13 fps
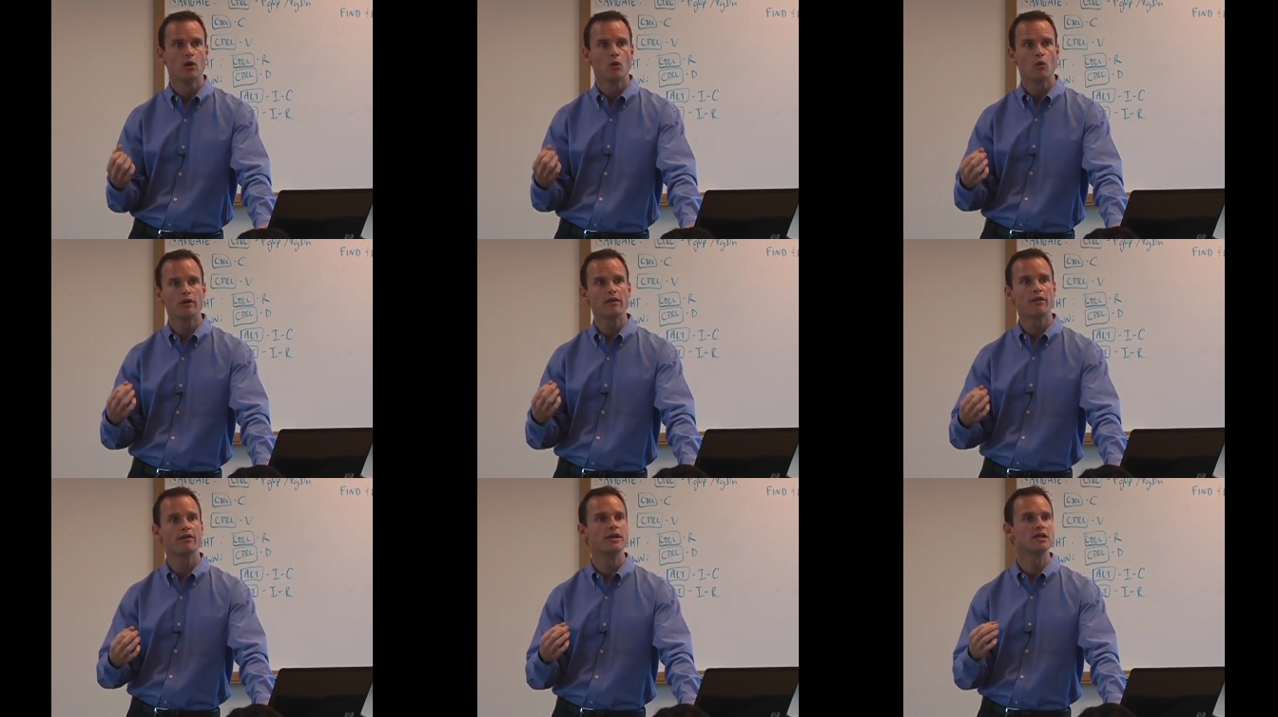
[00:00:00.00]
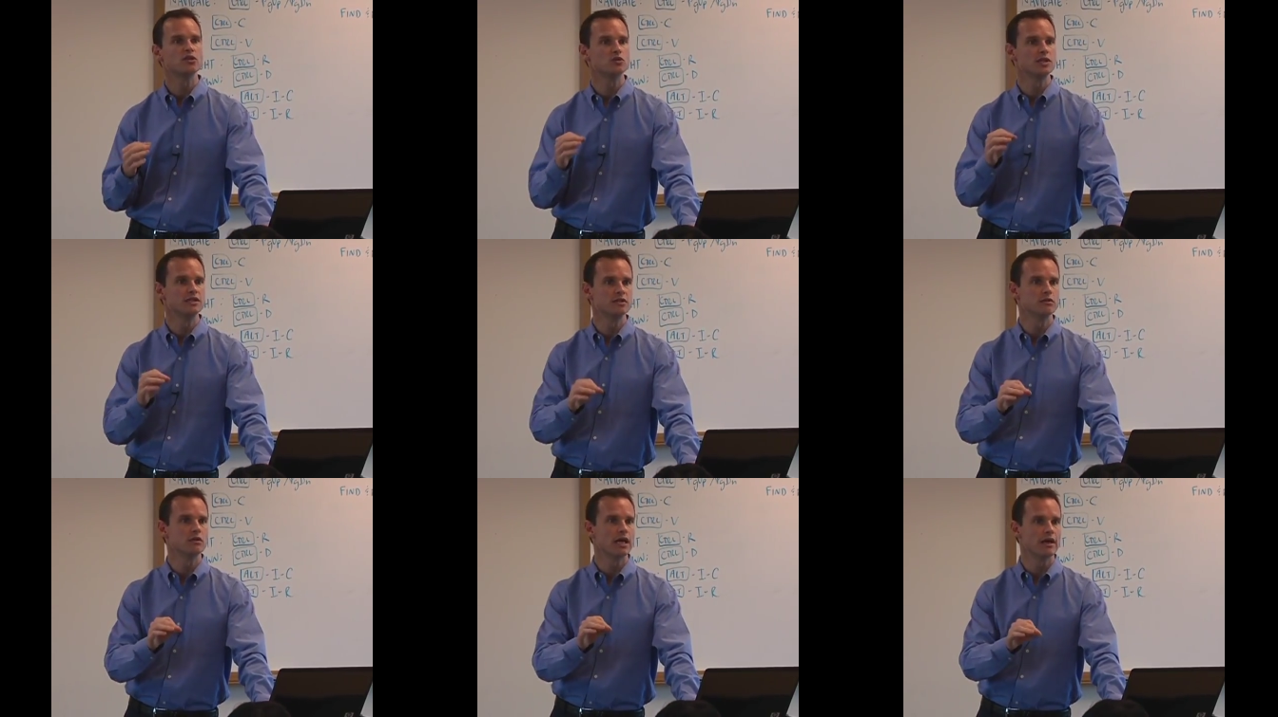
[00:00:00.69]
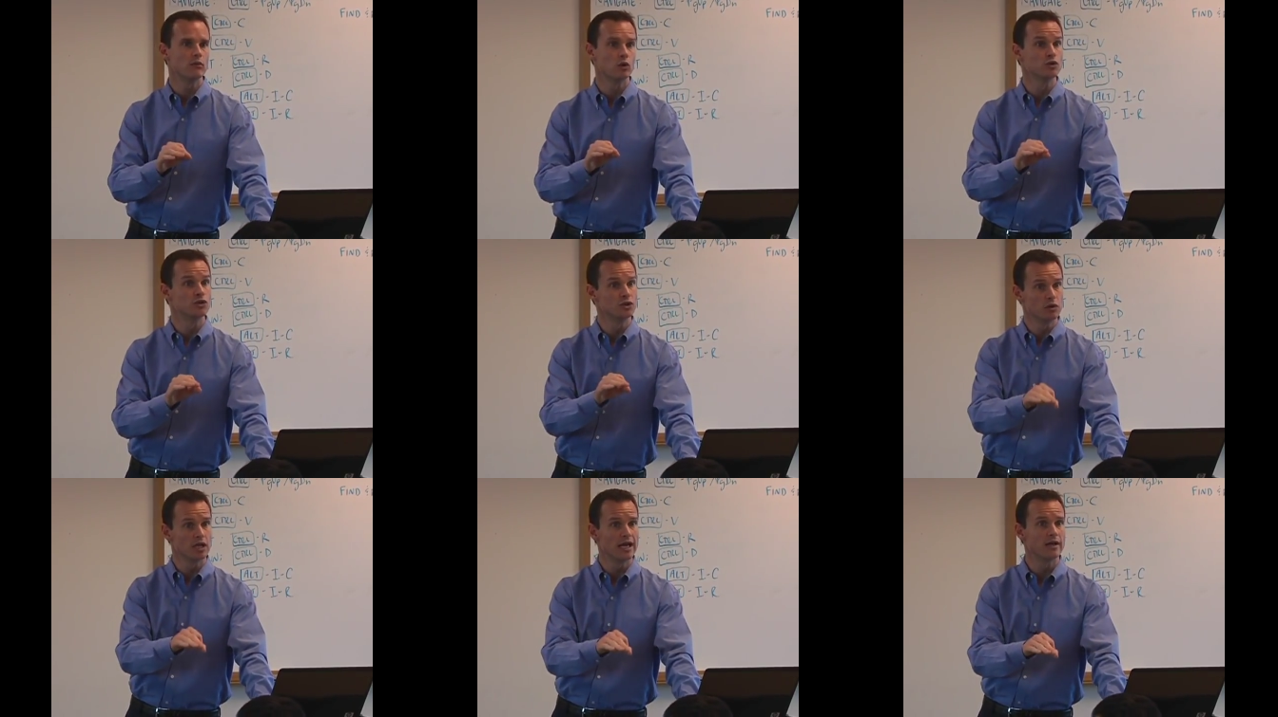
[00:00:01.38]
One of the things we do we'll
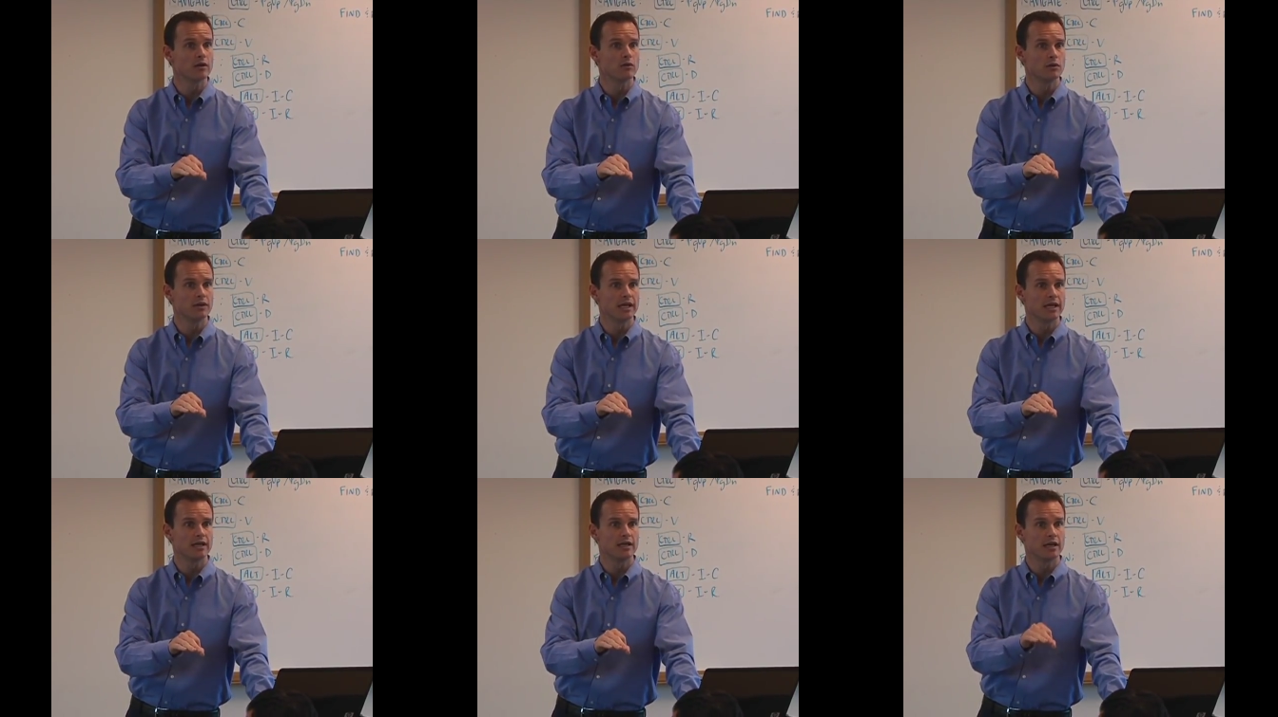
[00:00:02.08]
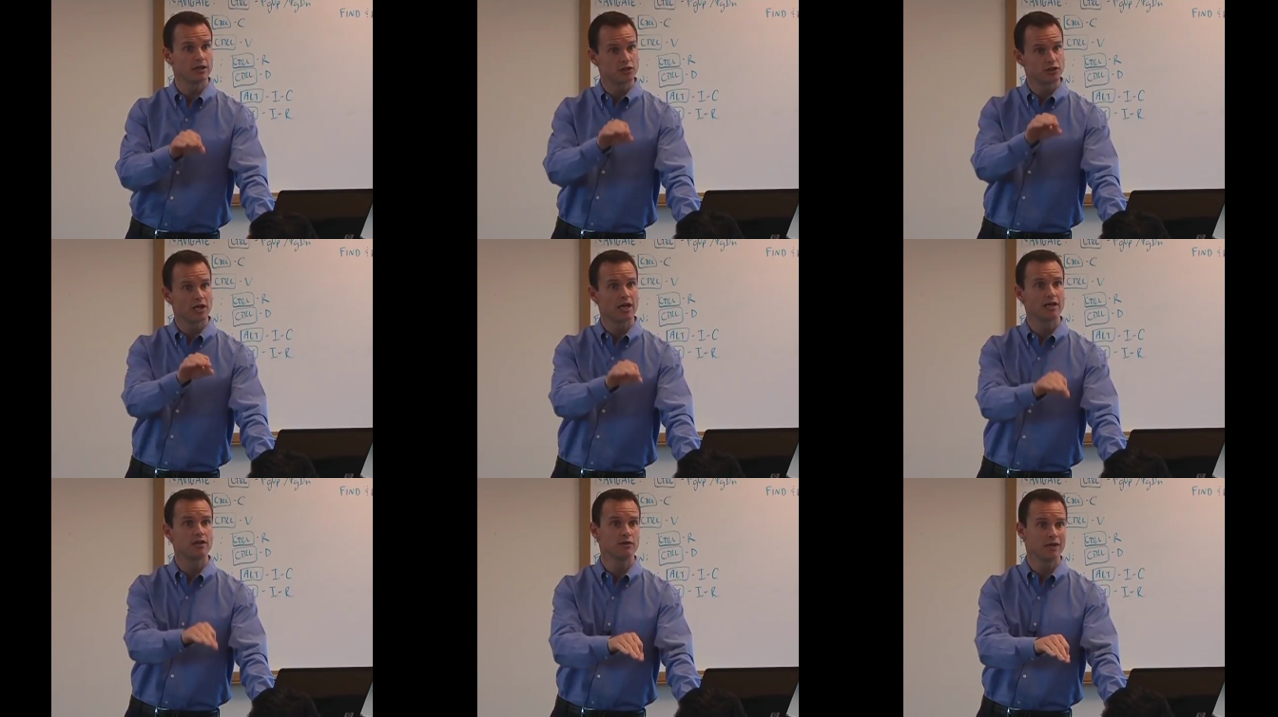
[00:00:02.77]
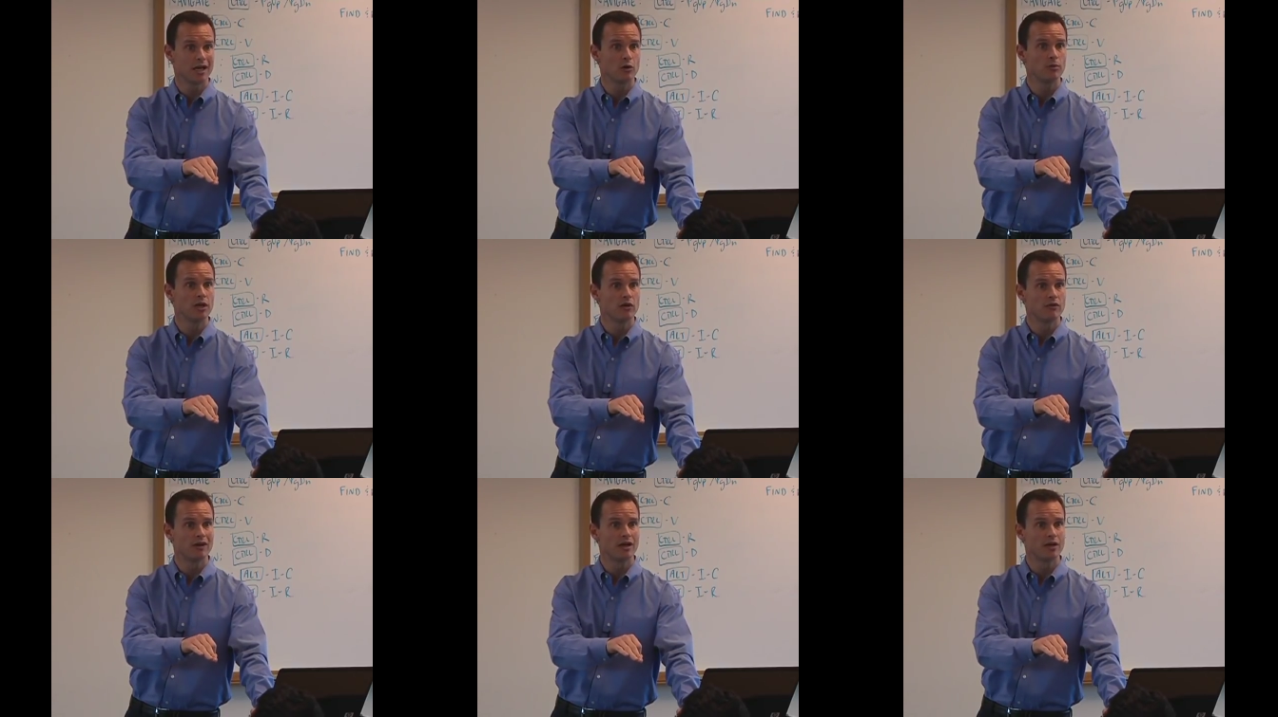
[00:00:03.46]
do later when we get in and I show you how to do an
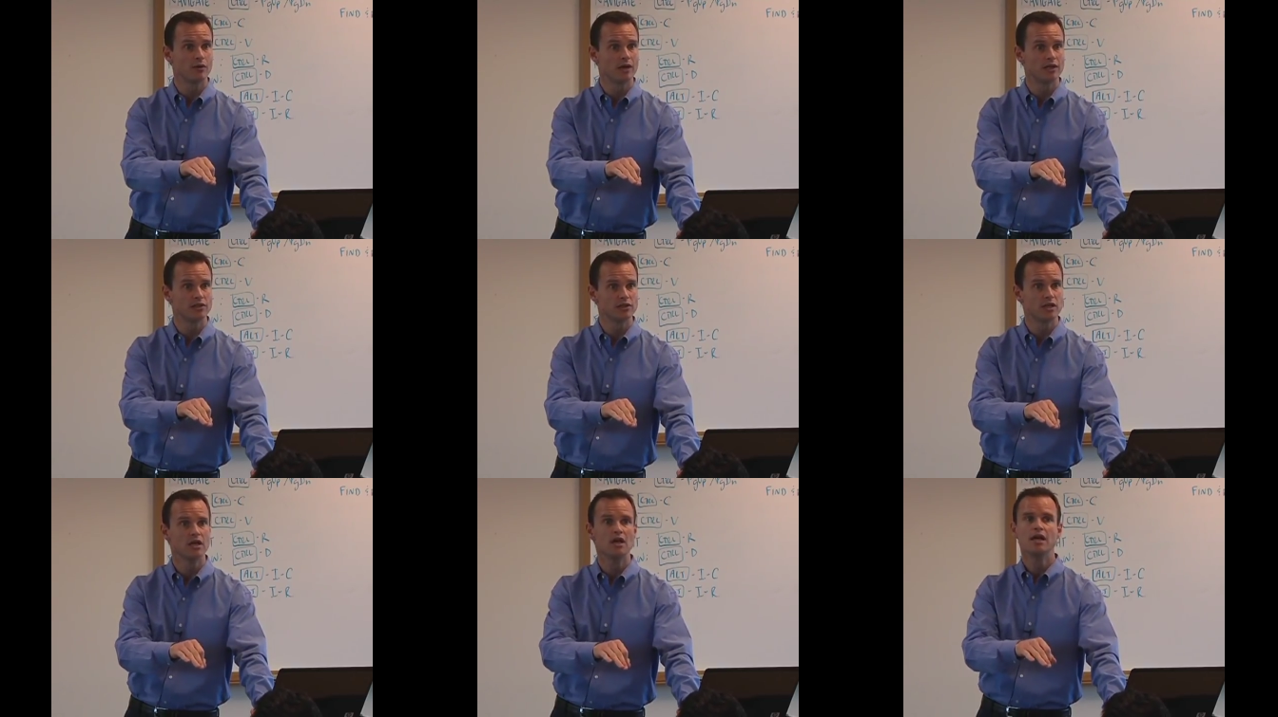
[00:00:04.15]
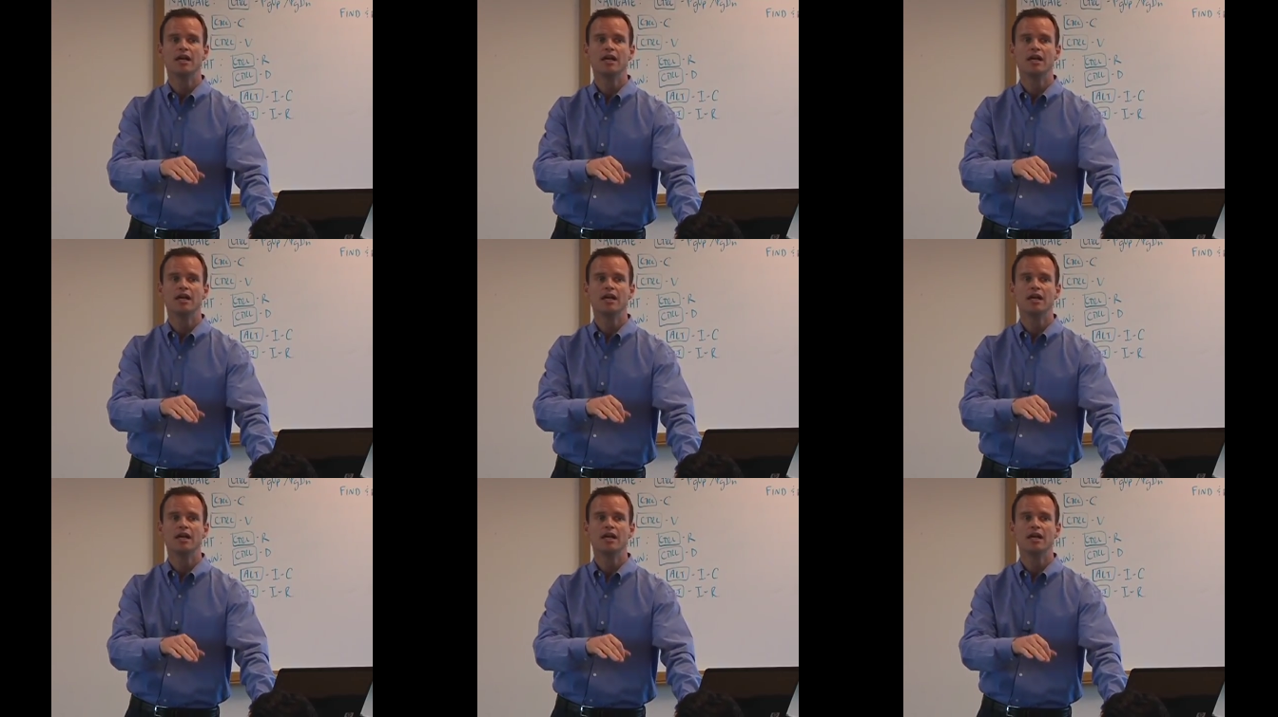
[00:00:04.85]
LBO valuation